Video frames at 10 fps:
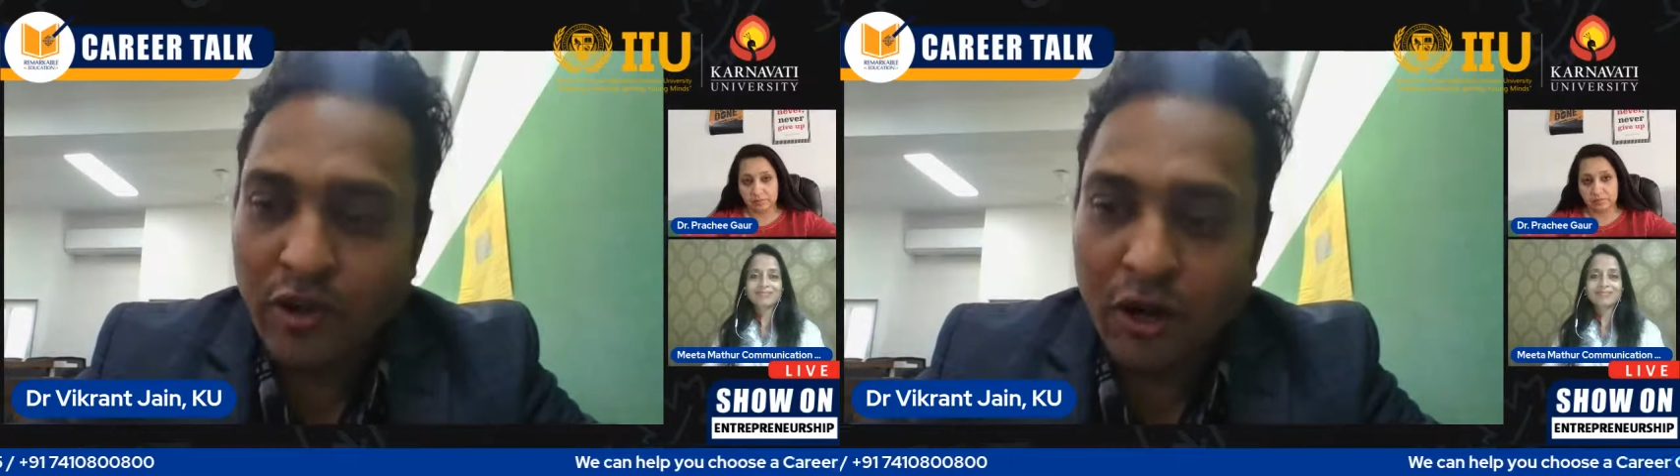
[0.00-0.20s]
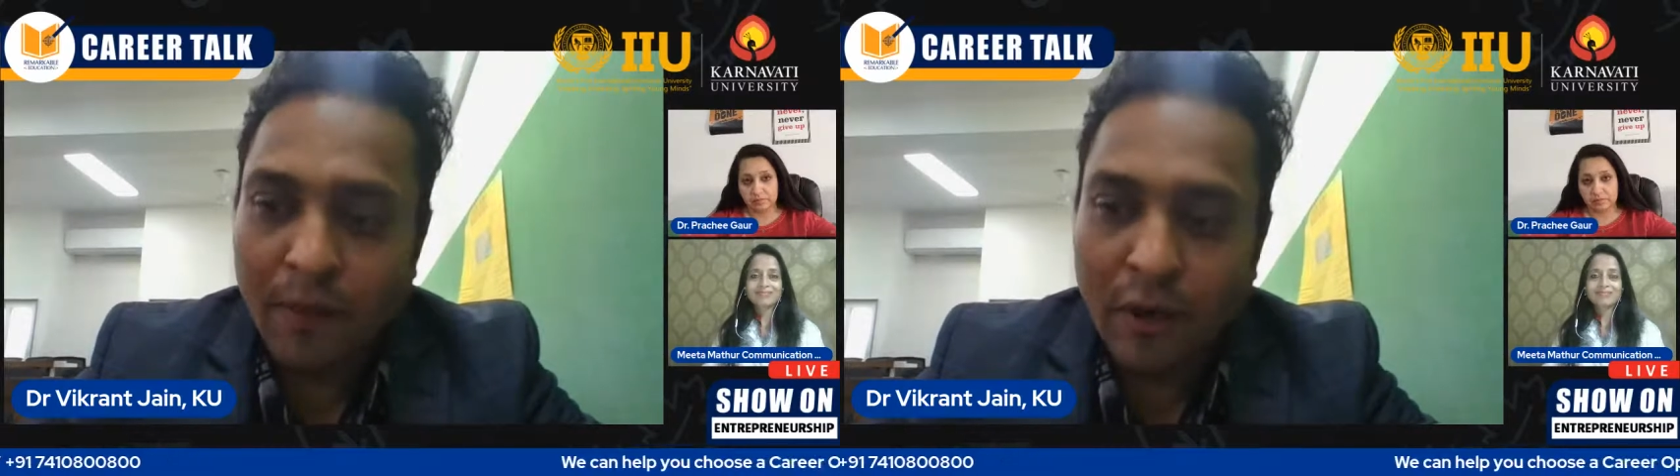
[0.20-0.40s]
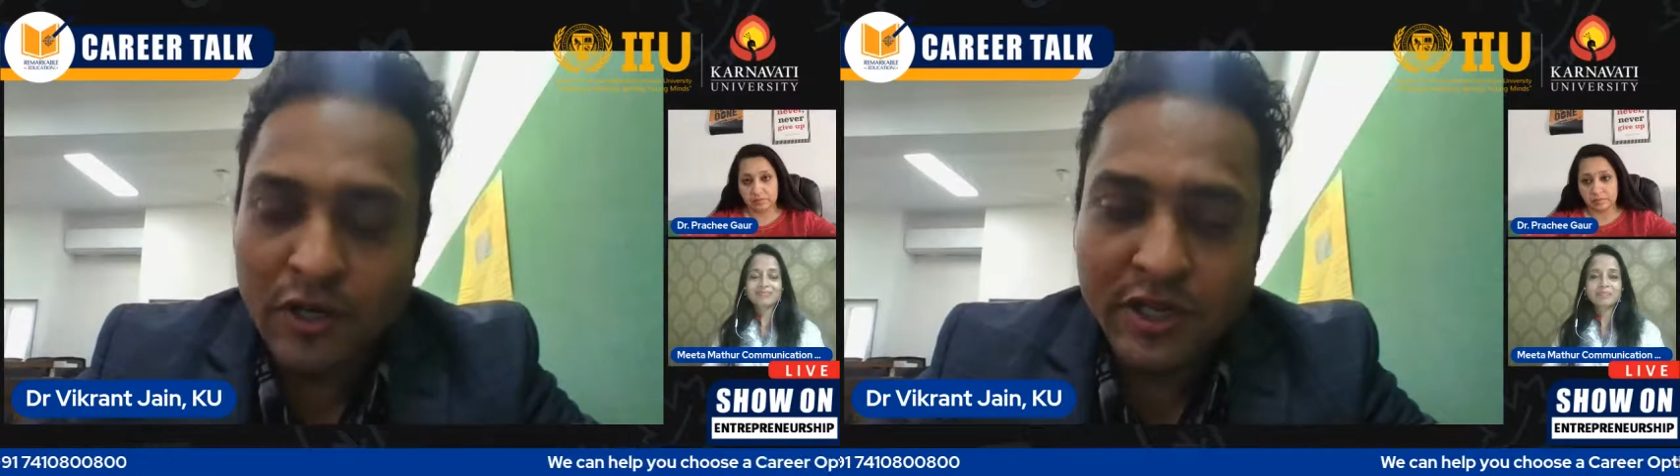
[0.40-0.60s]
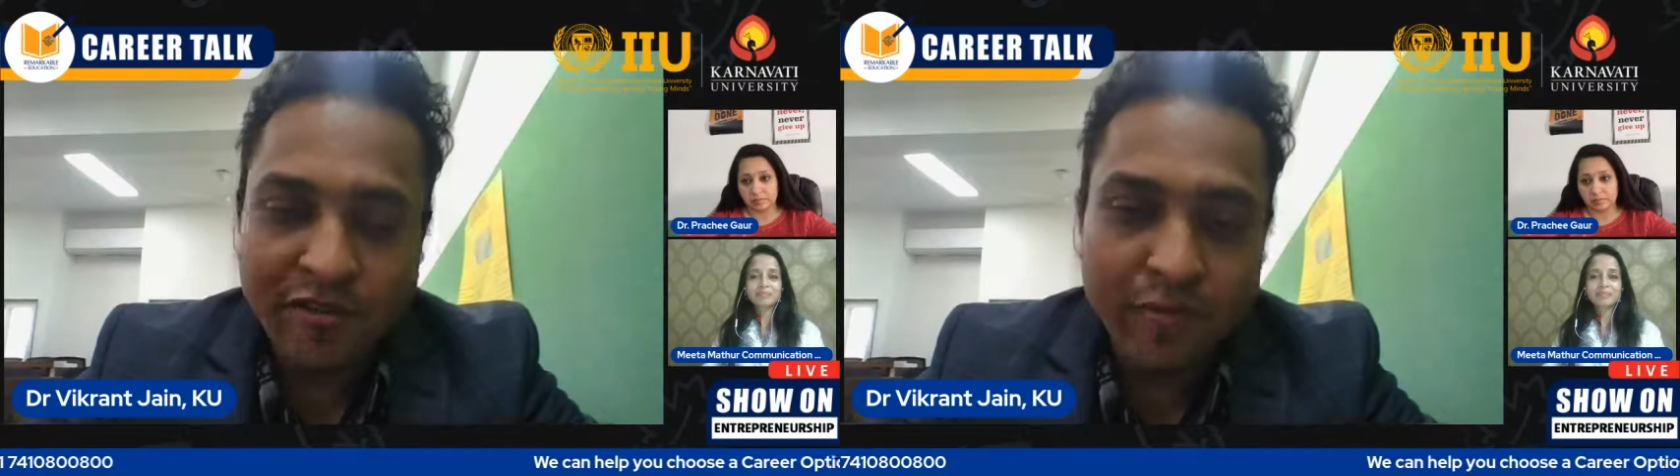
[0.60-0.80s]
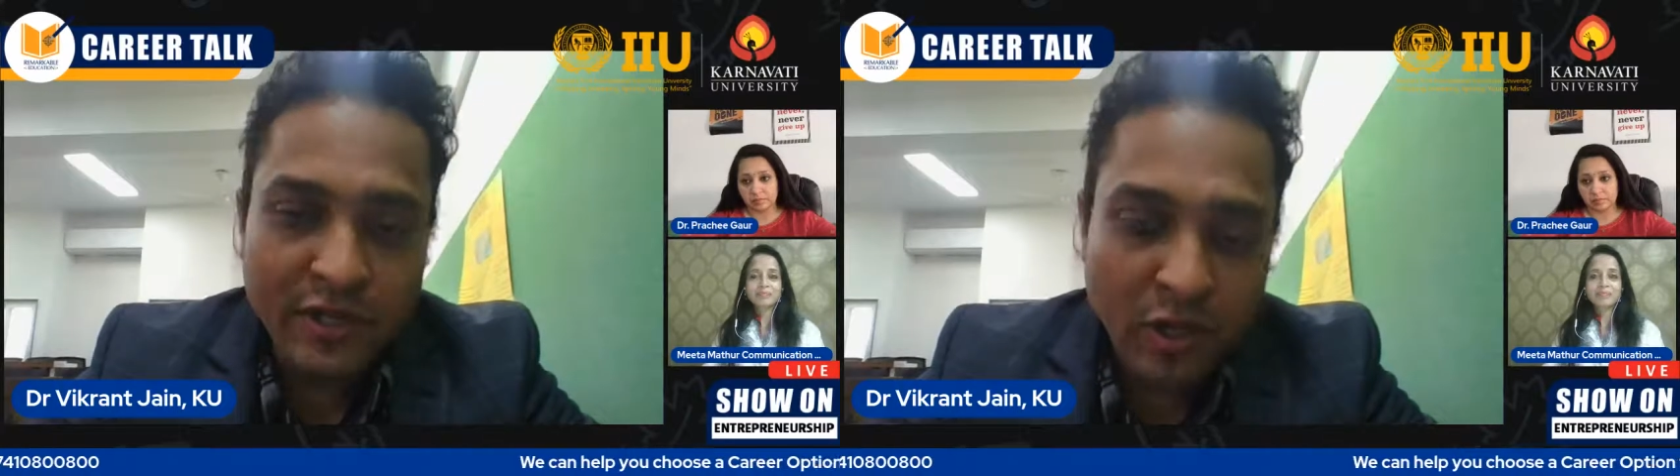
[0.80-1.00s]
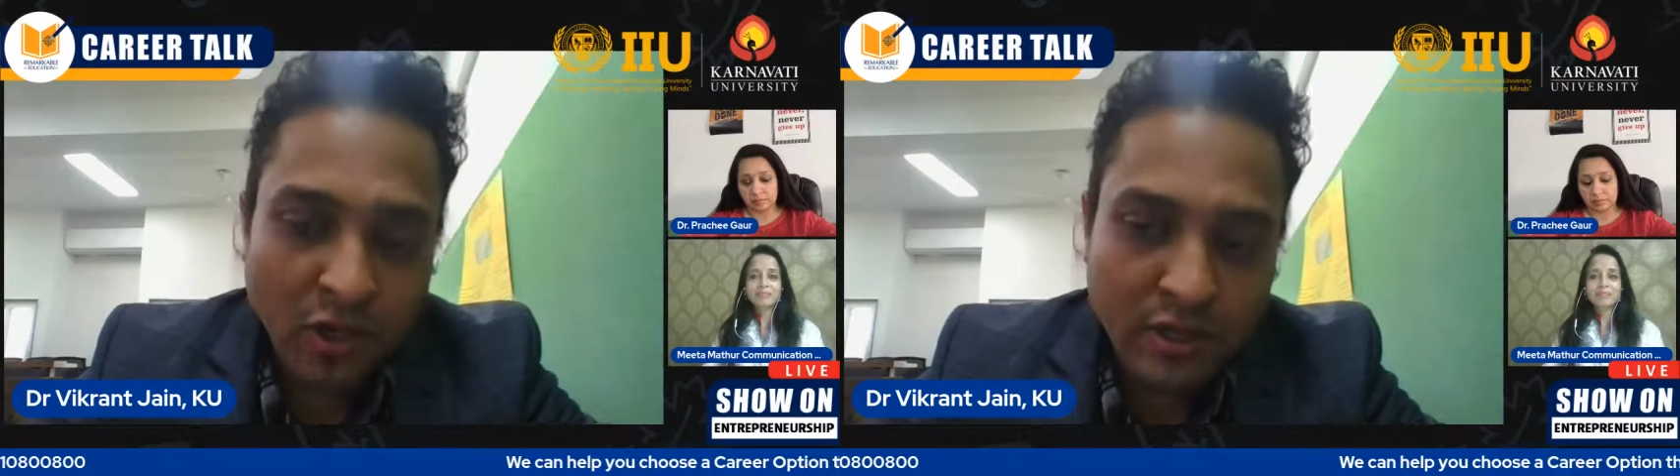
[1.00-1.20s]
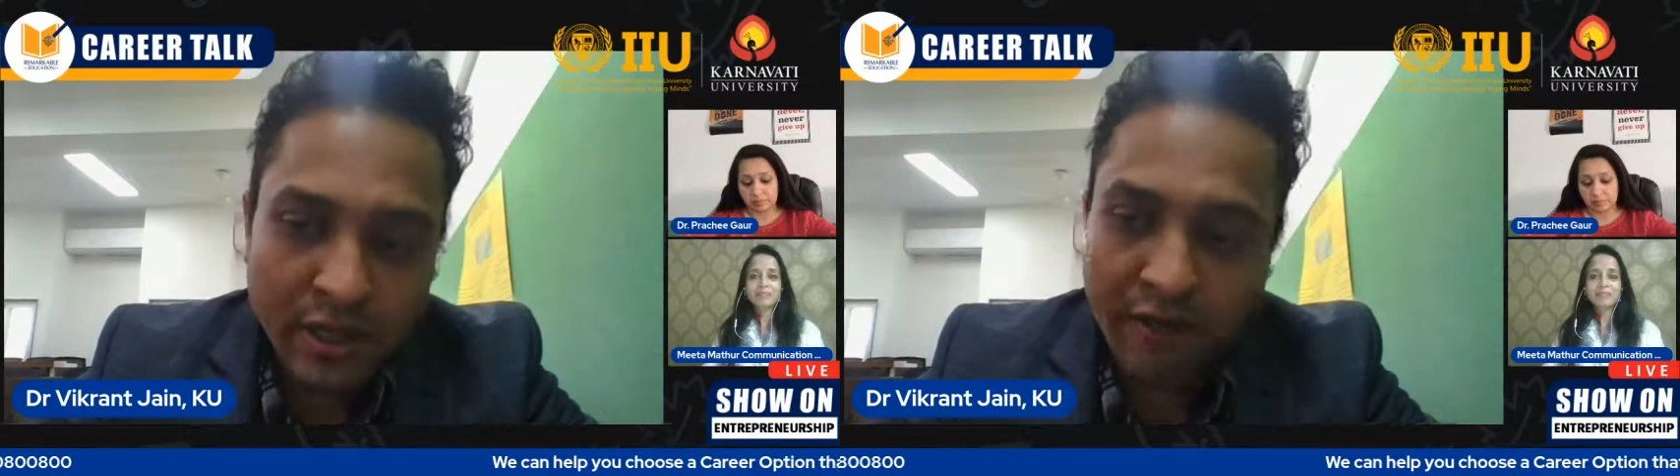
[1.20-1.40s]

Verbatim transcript: talk about Jeff Bezos,